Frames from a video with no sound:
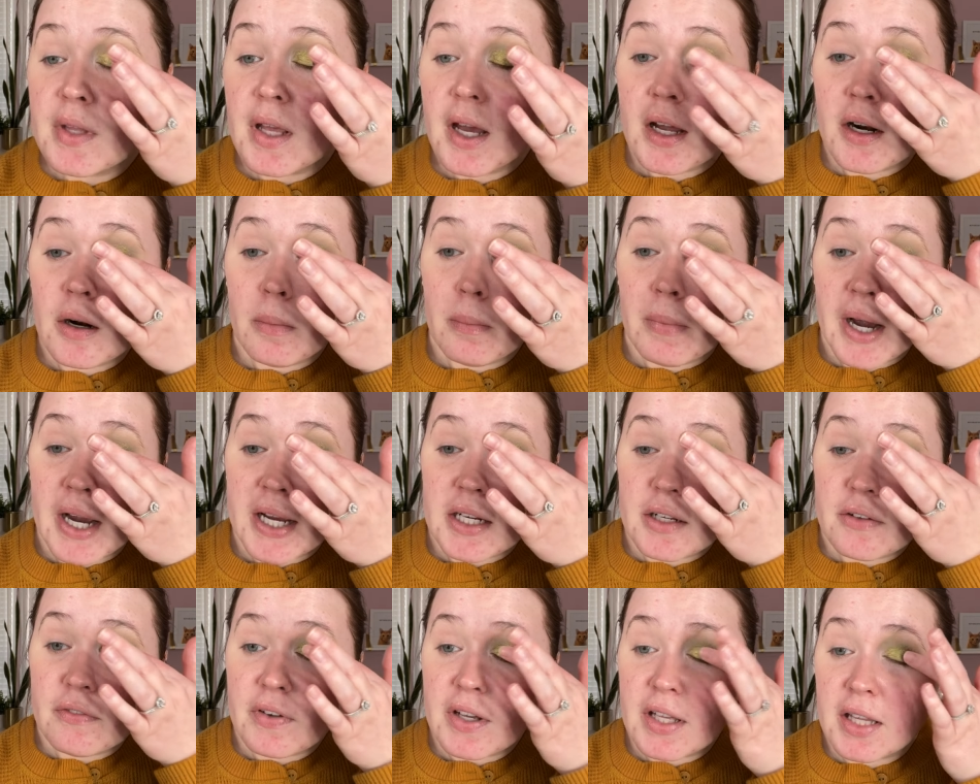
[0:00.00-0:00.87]
I don't
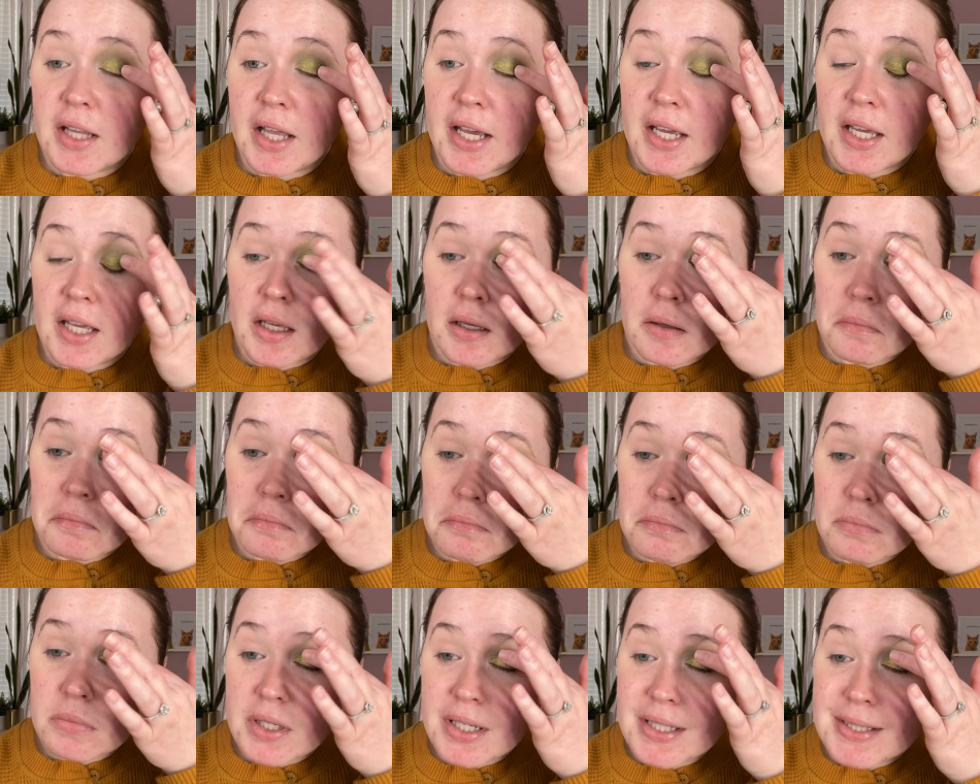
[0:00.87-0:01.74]
mind if it like
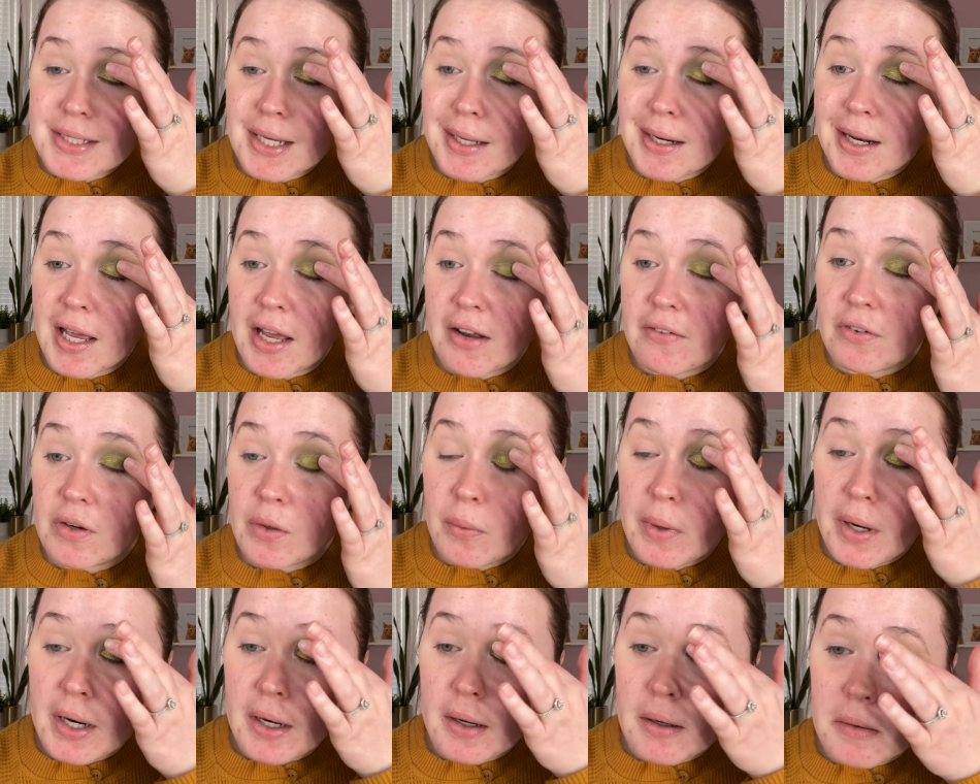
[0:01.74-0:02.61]
gets kind of
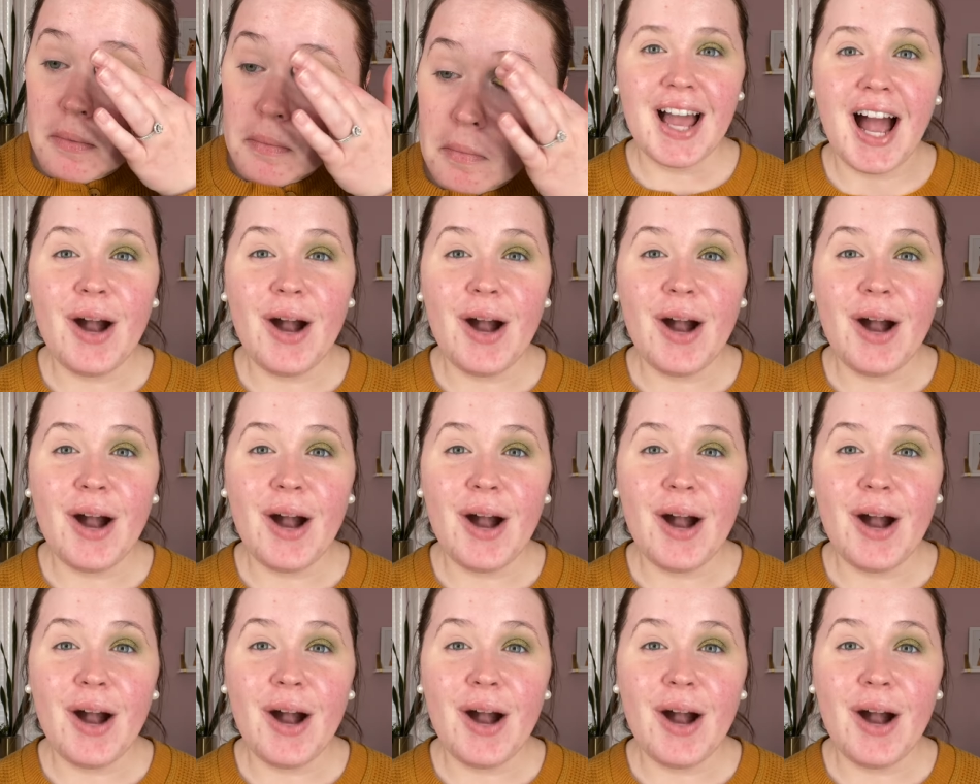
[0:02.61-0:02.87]
everywhere.